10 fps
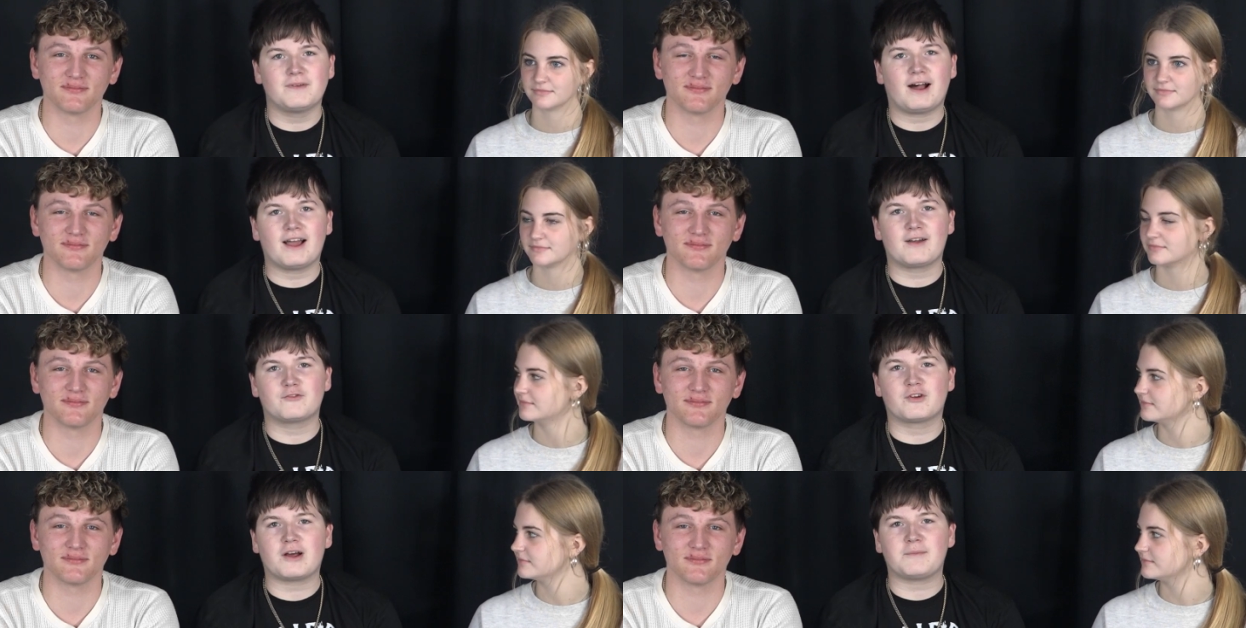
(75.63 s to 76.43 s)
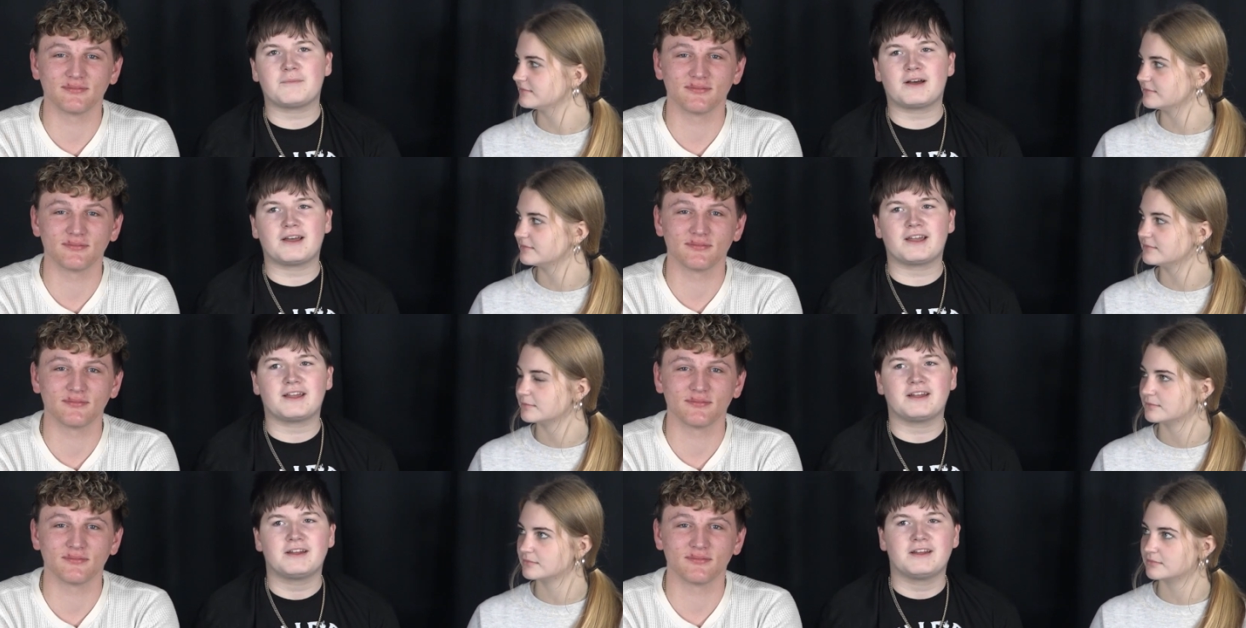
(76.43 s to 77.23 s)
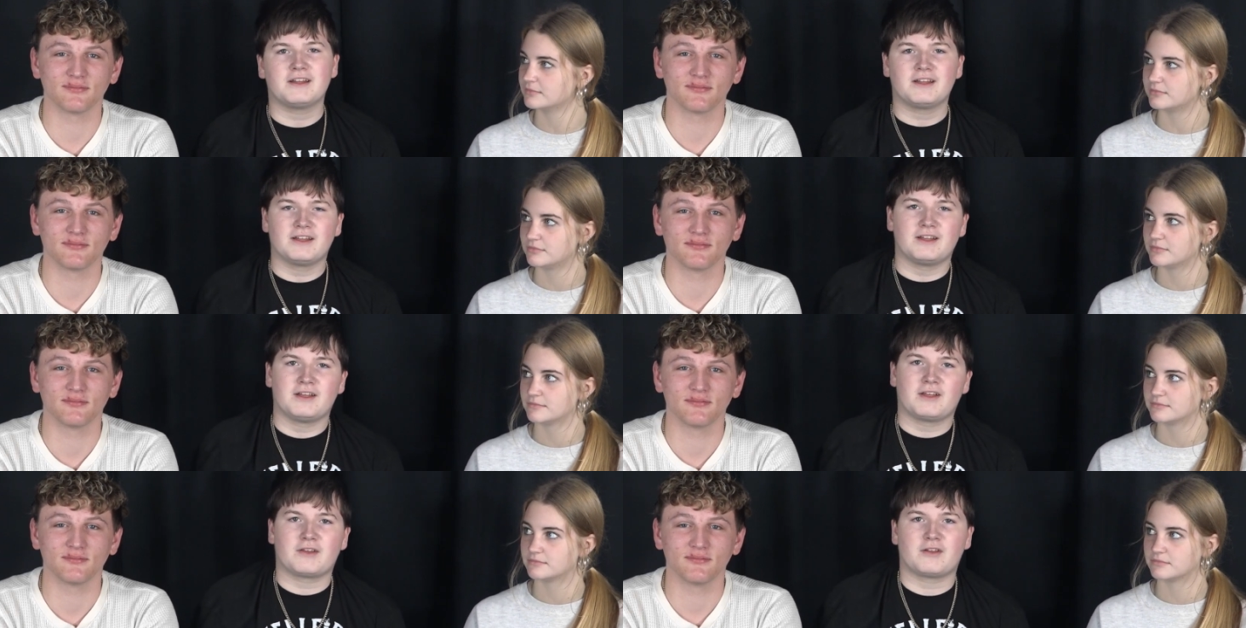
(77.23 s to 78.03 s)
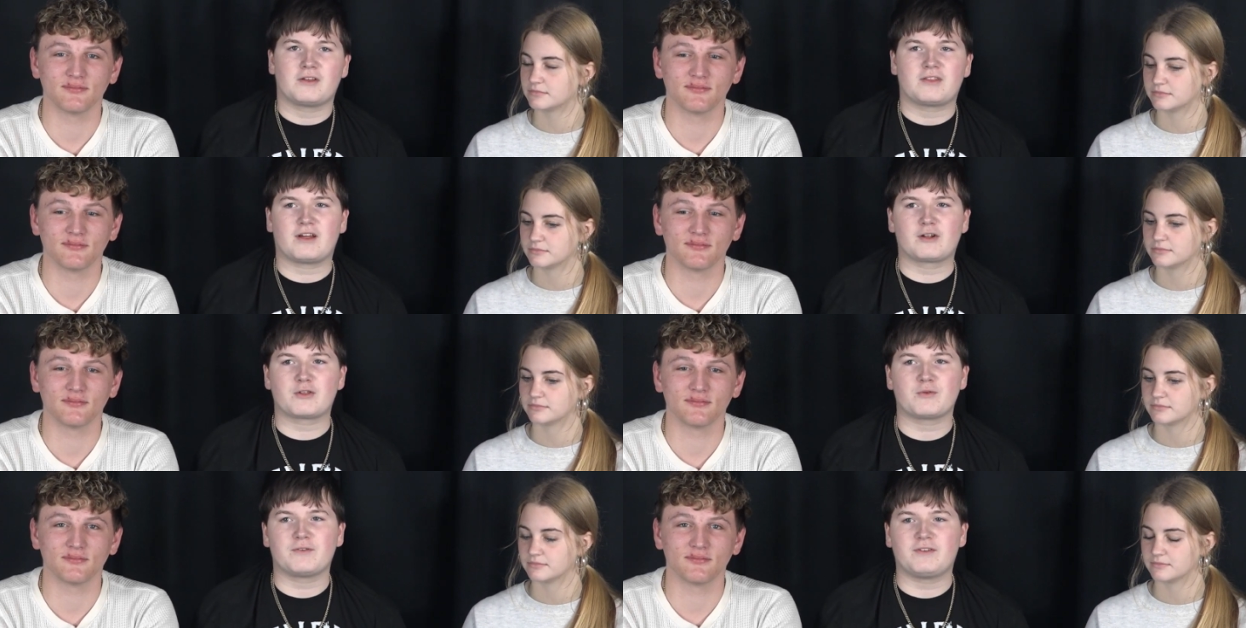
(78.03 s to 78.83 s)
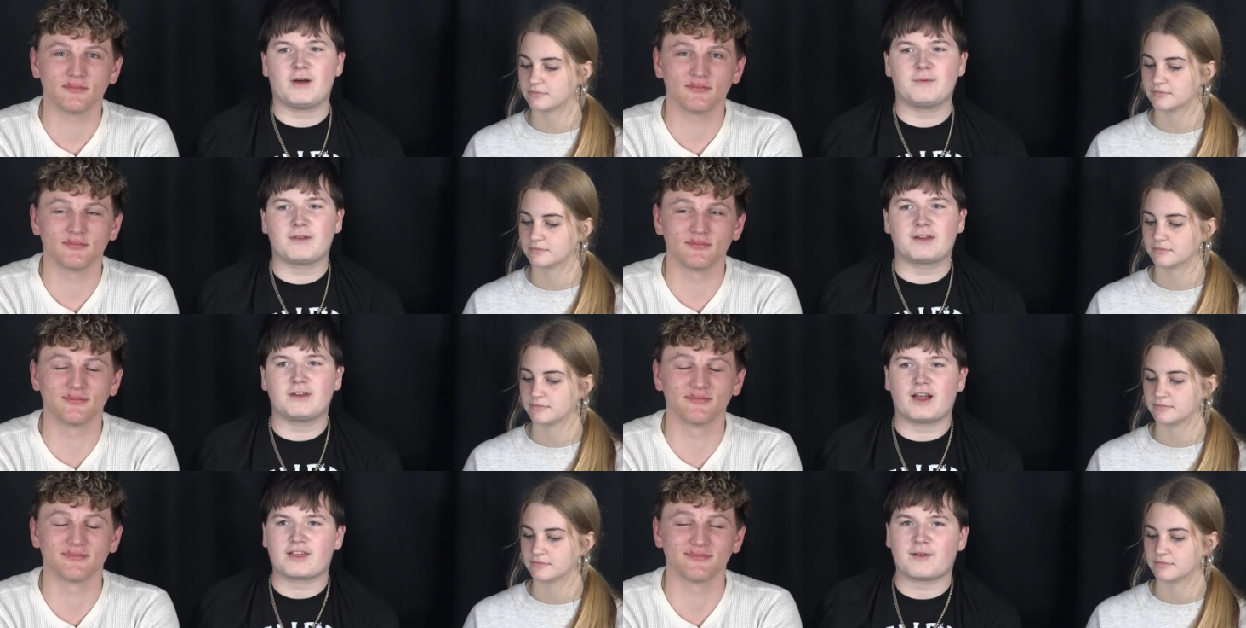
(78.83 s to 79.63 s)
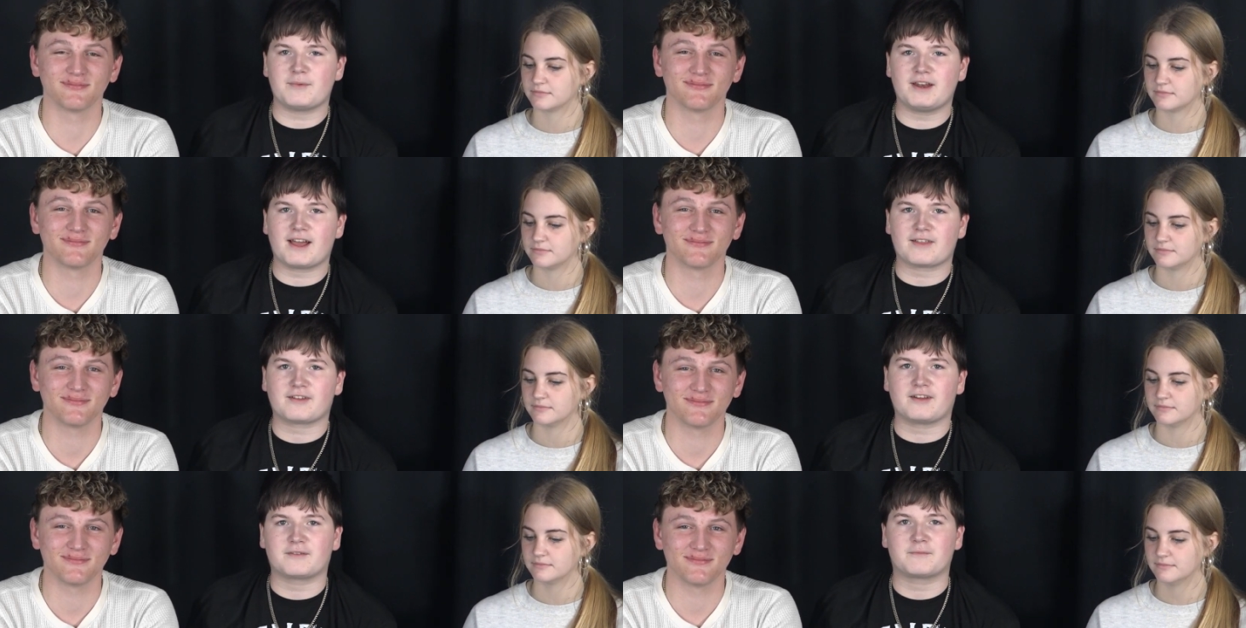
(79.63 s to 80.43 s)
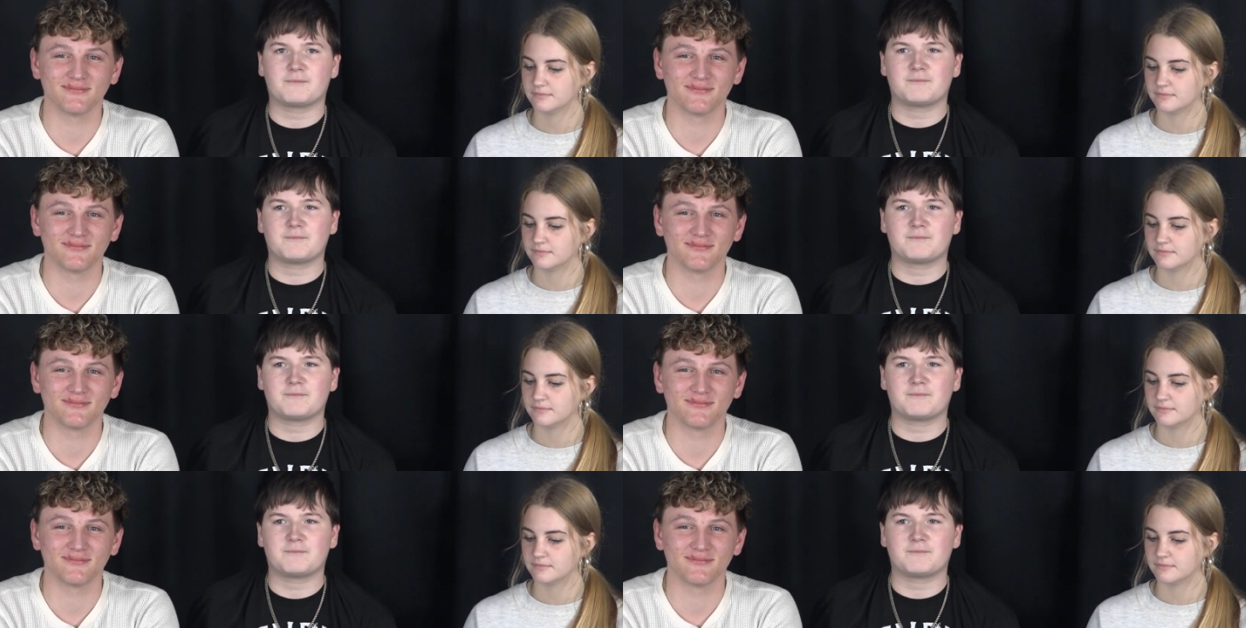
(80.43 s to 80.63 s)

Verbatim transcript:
Speaker 1: I have dropped my uh, Taylor Swift album like you guys have been asking.